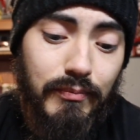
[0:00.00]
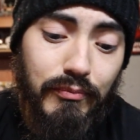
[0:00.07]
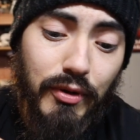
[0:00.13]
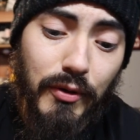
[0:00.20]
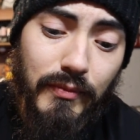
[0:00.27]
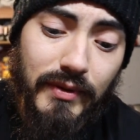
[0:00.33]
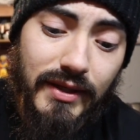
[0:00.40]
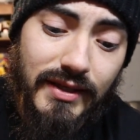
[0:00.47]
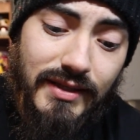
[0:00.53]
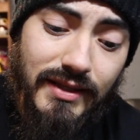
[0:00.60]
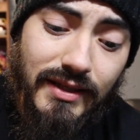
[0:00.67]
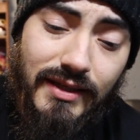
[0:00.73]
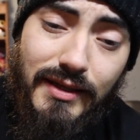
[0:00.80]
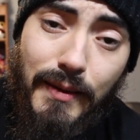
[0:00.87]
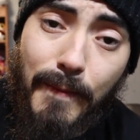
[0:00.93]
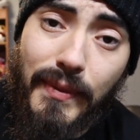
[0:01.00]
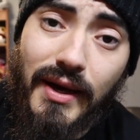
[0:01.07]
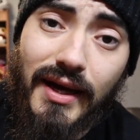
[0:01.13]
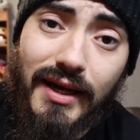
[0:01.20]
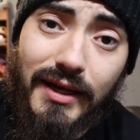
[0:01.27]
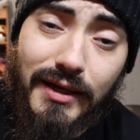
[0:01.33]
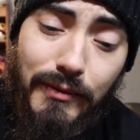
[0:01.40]
pumpkin
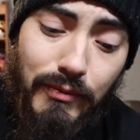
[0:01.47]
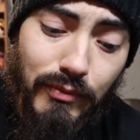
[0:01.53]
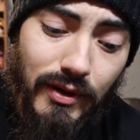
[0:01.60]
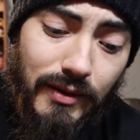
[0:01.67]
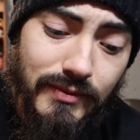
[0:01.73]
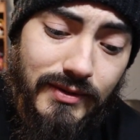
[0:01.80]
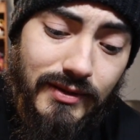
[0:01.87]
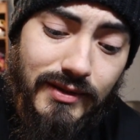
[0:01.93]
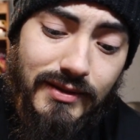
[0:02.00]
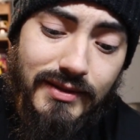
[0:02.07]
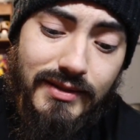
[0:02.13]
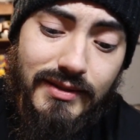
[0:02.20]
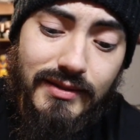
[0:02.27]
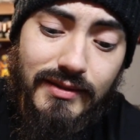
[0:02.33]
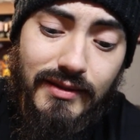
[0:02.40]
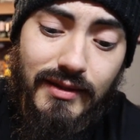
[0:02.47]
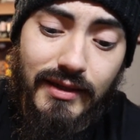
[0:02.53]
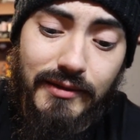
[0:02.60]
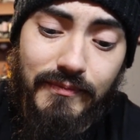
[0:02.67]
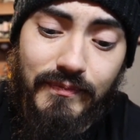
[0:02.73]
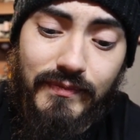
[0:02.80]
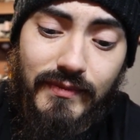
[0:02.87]
pie Pop-Tarts. All
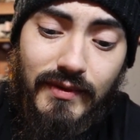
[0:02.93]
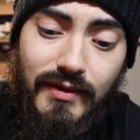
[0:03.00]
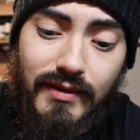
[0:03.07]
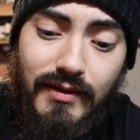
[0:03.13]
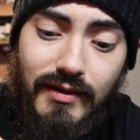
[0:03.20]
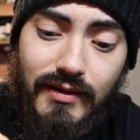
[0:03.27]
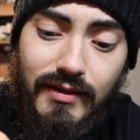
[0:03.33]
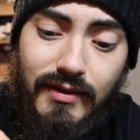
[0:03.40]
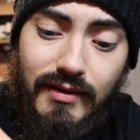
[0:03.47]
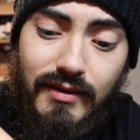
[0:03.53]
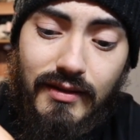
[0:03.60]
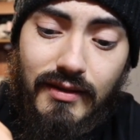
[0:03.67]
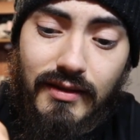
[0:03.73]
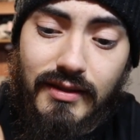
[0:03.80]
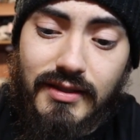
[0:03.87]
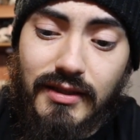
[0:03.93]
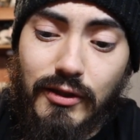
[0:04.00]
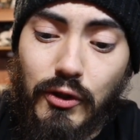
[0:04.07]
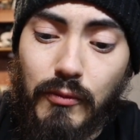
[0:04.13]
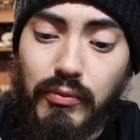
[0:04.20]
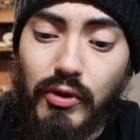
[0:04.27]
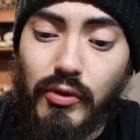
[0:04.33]
right. It's a
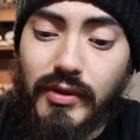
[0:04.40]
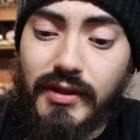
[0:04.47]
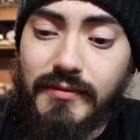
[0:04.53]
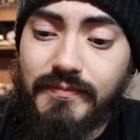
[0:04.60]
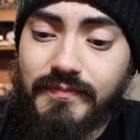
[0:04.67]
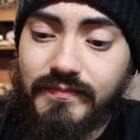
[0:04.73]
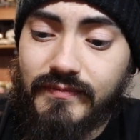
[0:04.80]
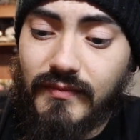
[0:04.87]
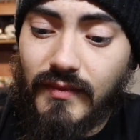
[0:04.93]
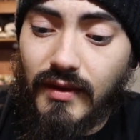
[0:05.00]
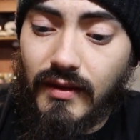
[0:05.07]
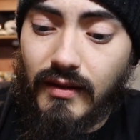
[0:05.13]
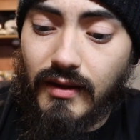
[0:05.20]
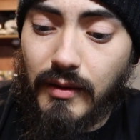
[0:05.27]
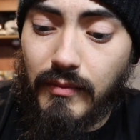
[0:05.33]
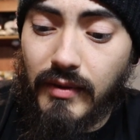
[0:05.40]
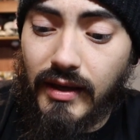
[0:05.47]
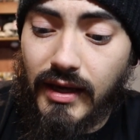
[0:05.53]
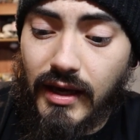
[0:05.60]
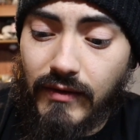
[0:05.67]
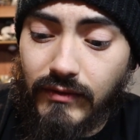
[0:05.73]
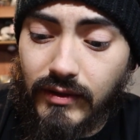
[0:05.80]
little broken. I may
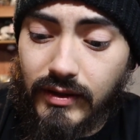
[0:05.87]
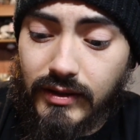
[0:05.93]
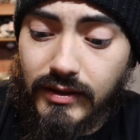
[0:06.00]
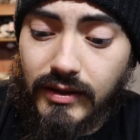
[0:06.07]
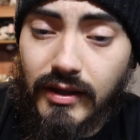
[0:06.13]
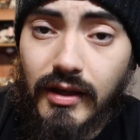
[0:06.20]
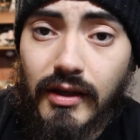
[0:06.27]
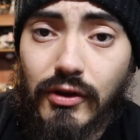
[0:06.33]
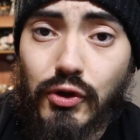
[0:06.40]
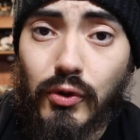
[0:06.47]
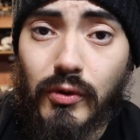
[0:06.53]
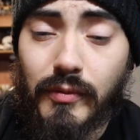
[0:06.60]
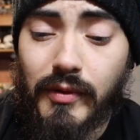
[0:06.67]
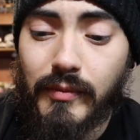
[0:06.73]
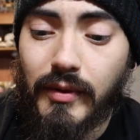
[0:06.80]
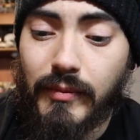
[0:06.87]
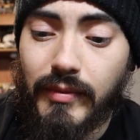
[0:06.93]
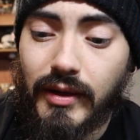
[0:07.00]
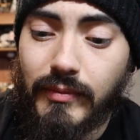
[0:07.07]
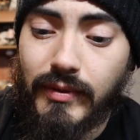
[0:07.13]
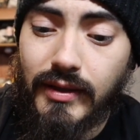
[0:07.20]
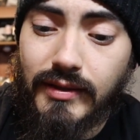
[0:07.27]
have thrown them in my
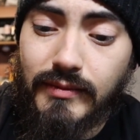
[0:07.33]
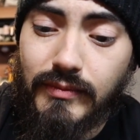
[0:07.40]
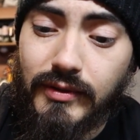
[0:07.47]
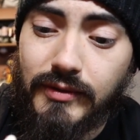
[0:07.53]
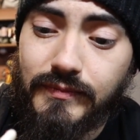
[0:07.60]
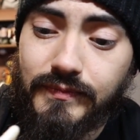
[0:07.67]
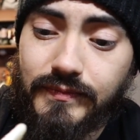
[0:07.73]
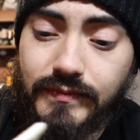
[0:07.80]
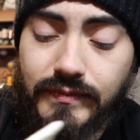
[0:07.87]
backpack, but